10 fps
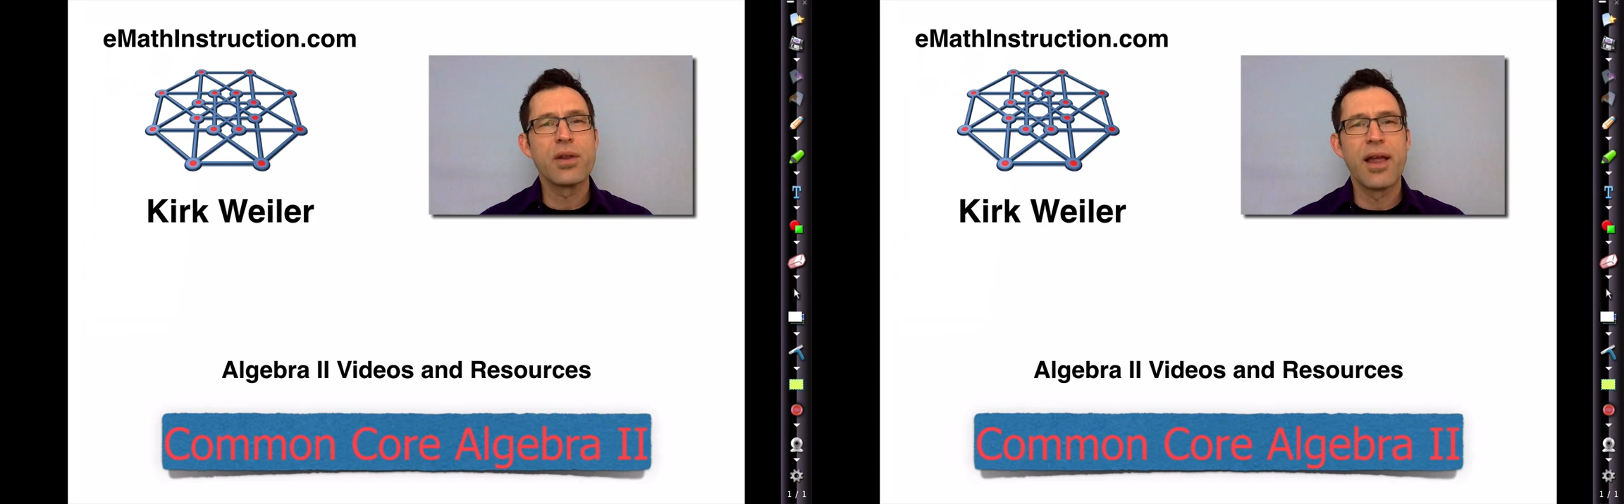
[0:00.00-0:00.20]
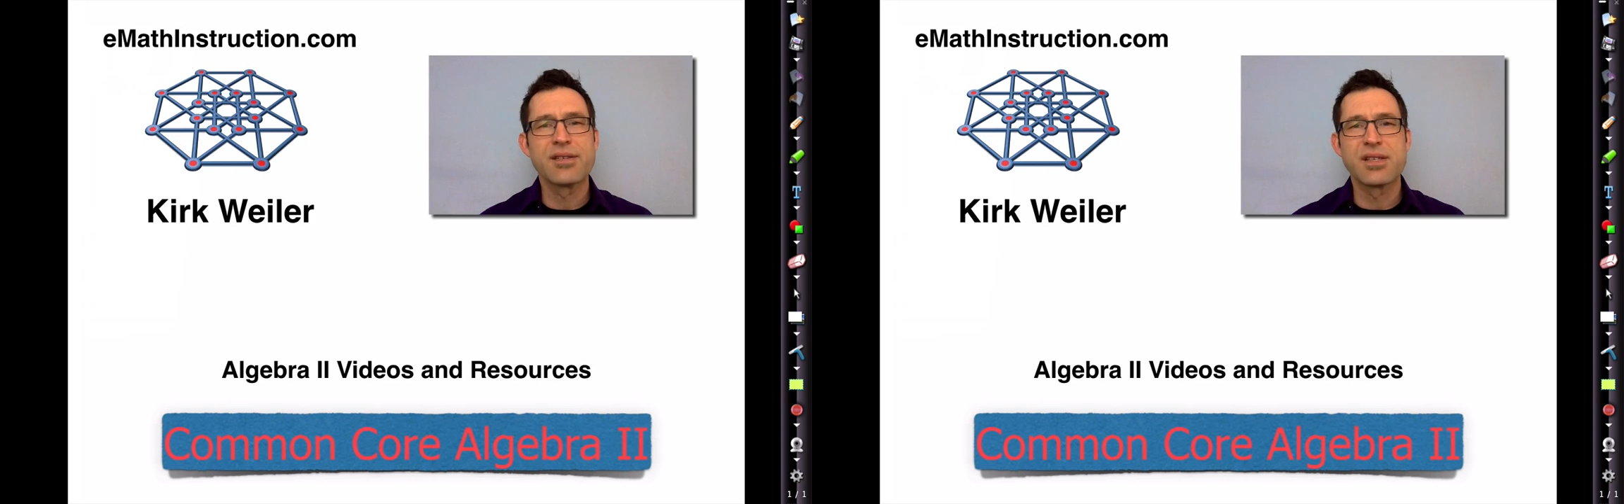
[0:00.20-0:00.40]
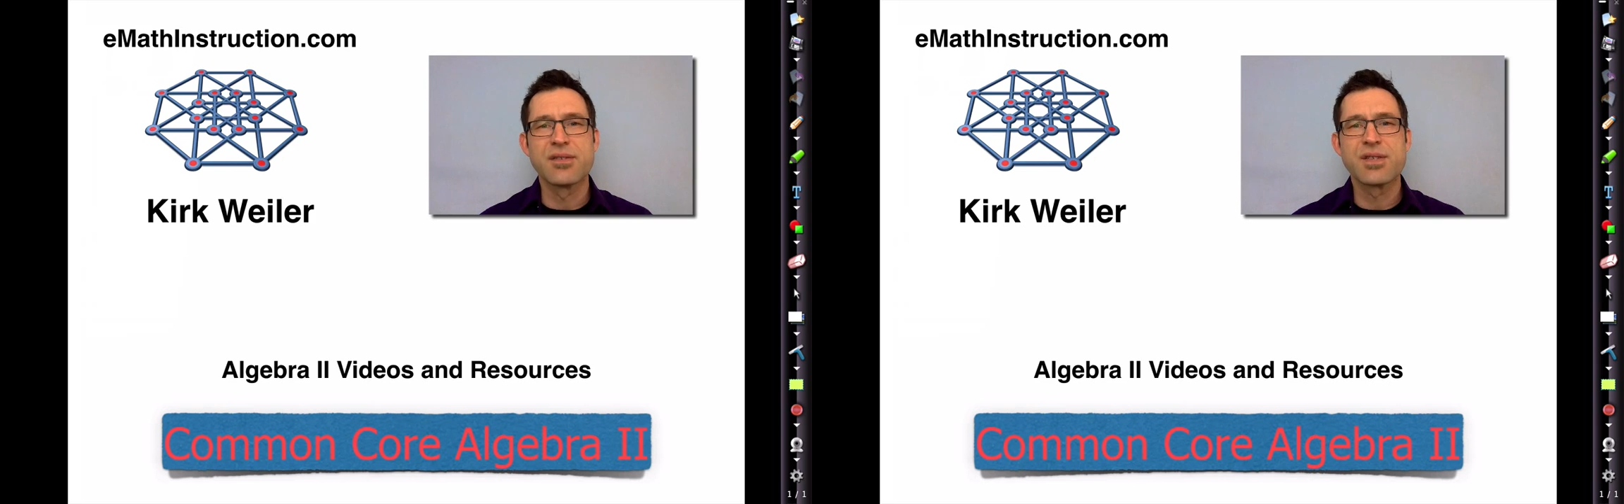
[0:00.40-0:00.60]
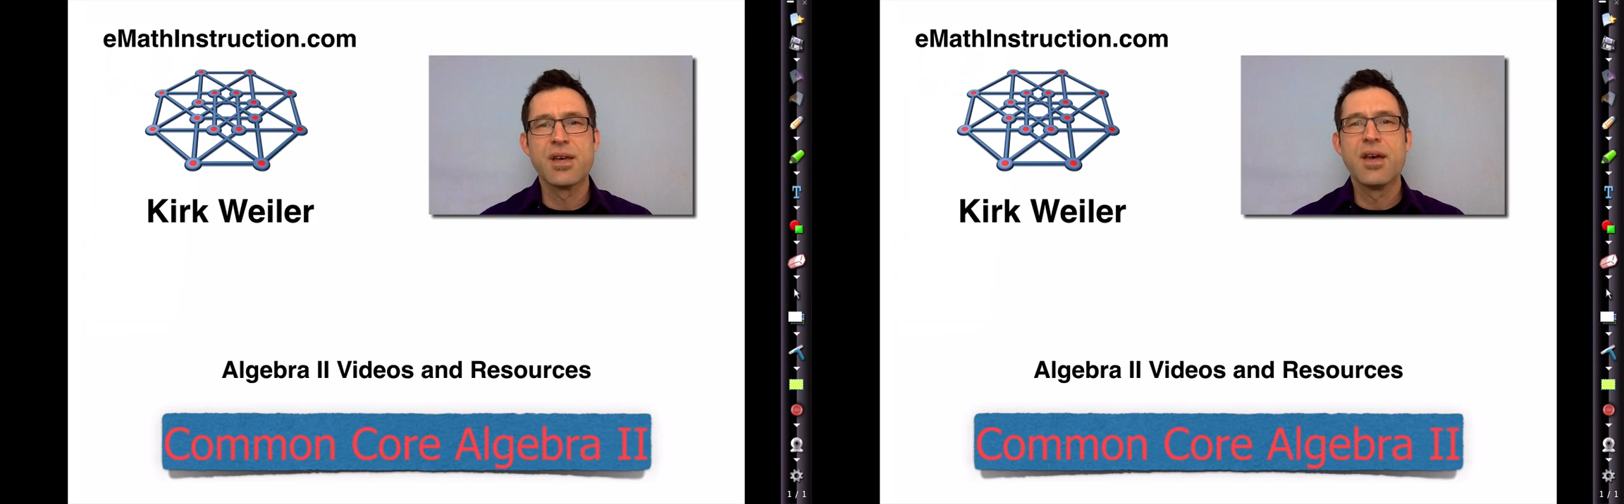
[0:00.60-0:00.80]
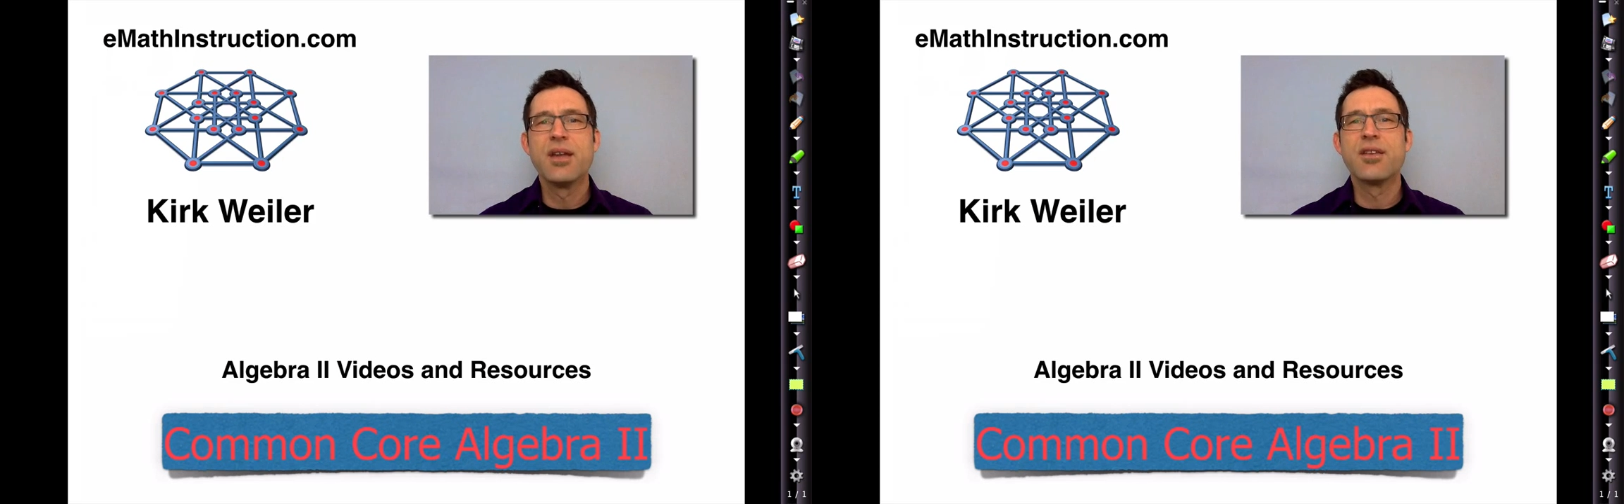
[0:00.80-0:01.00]
lessons
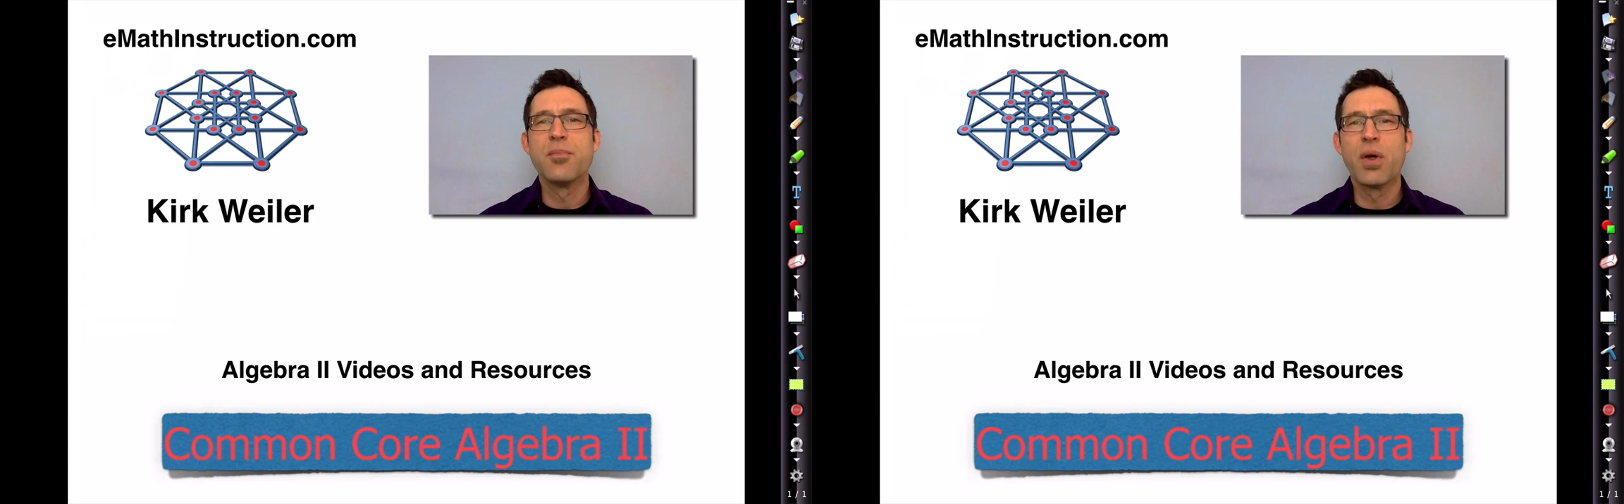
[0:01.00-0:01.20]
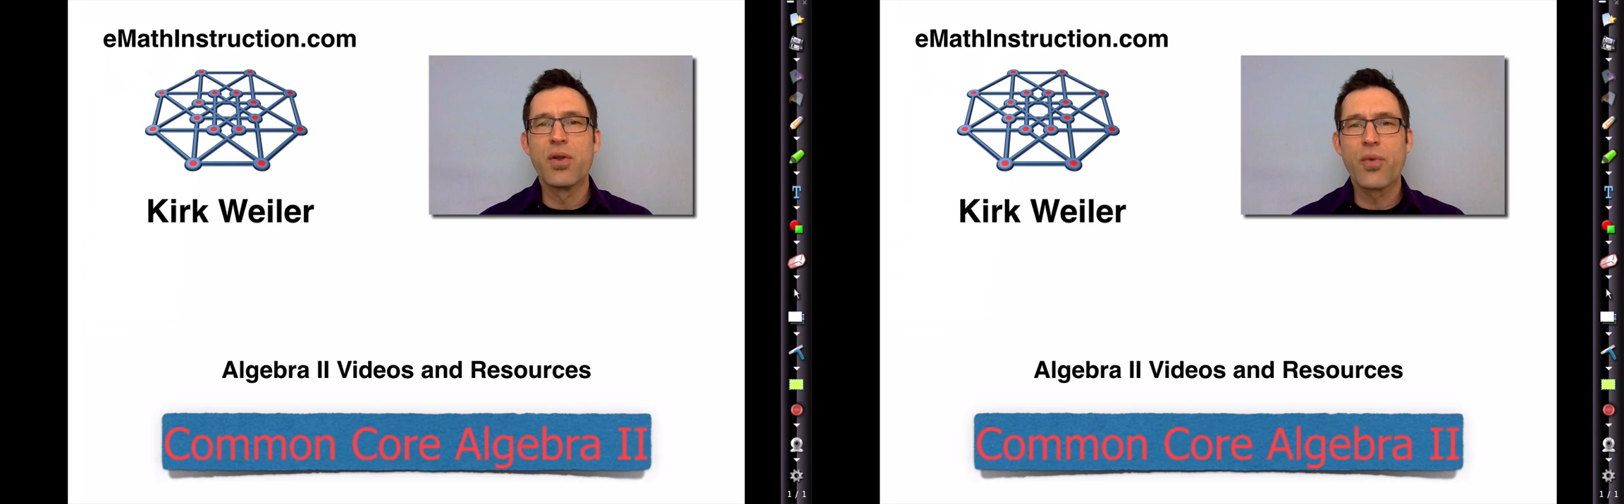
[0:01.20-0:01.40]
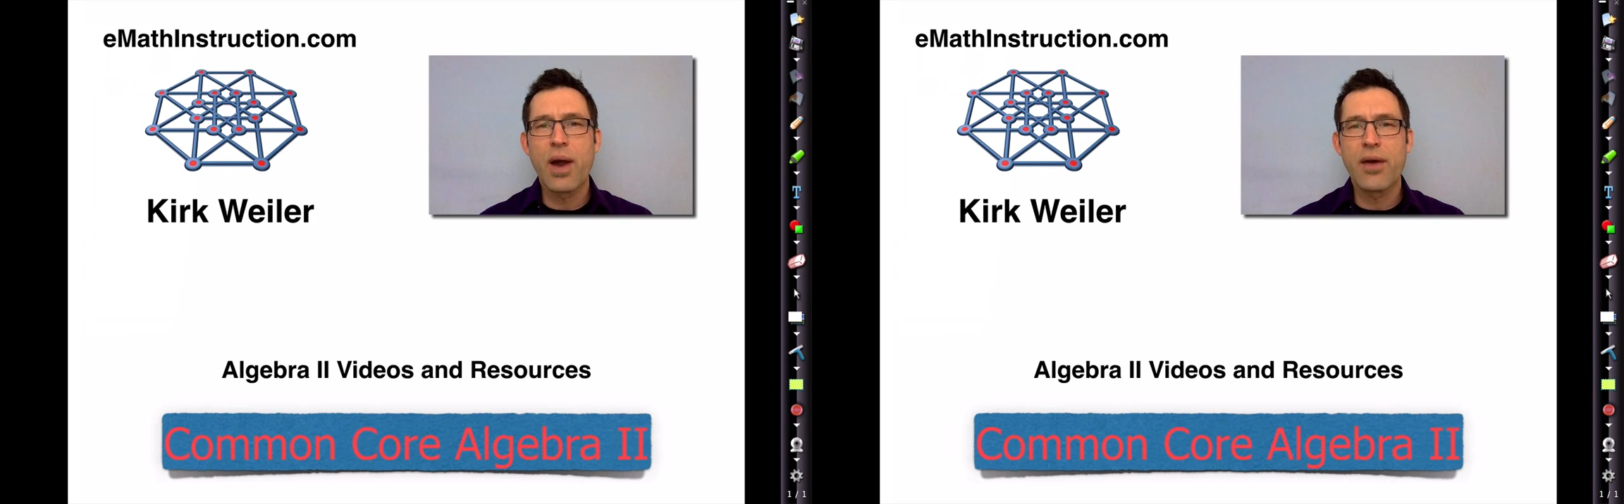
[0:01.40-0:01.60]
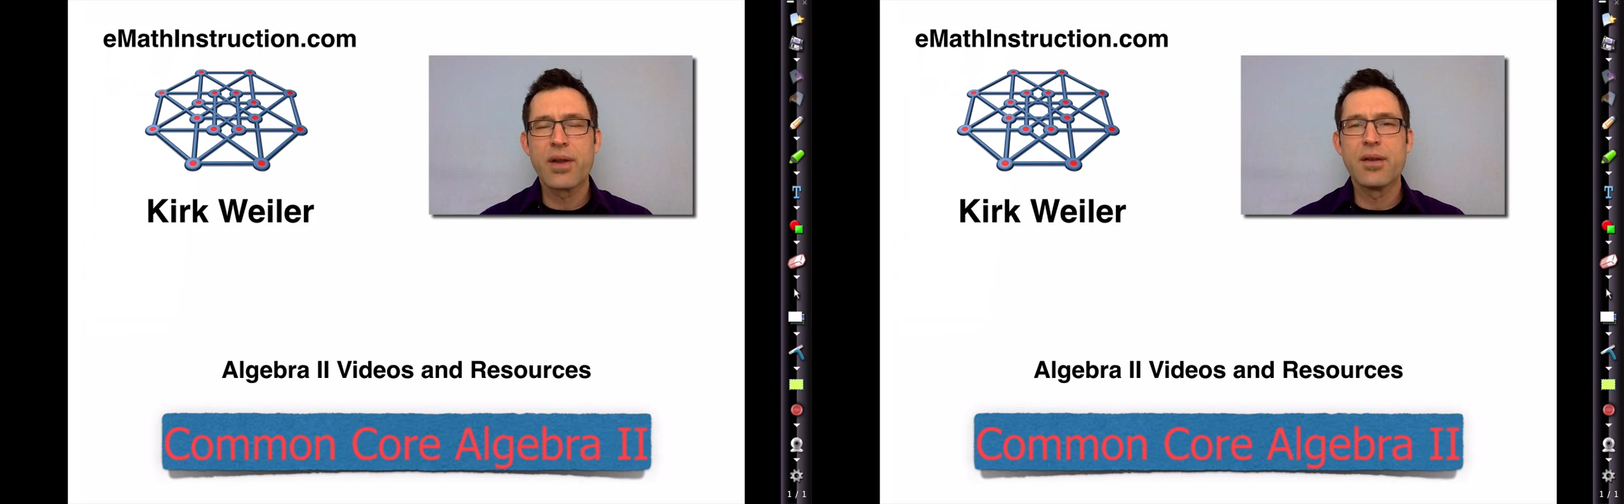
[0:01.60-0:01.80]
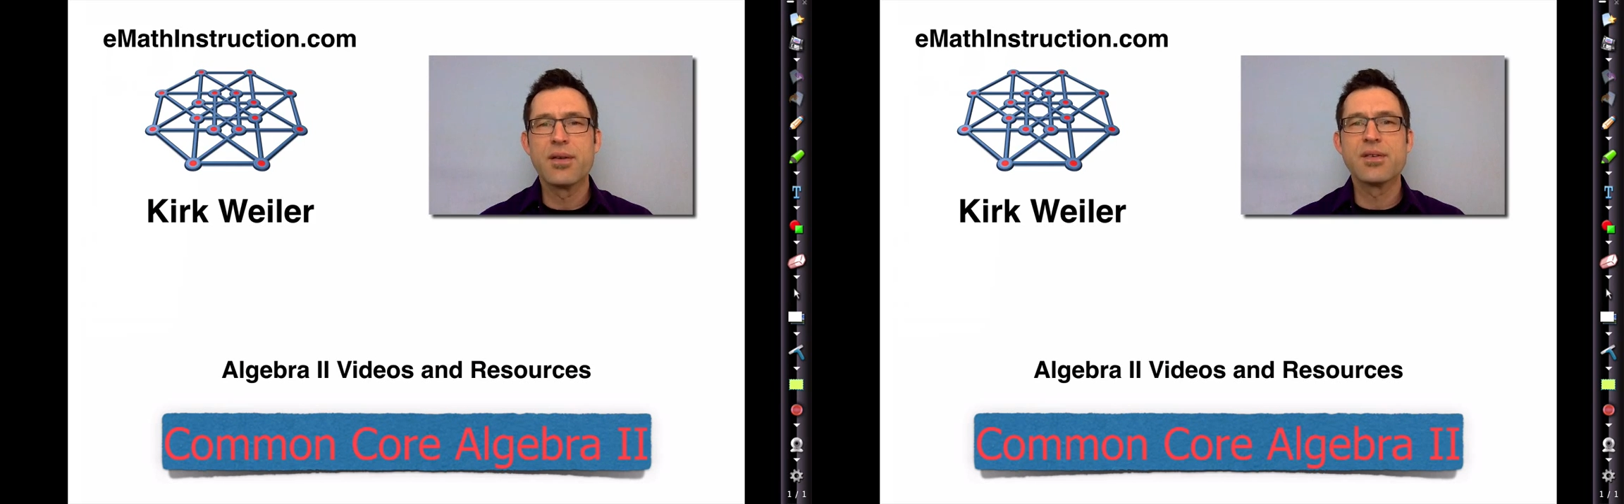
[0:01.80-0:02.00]
to build around it,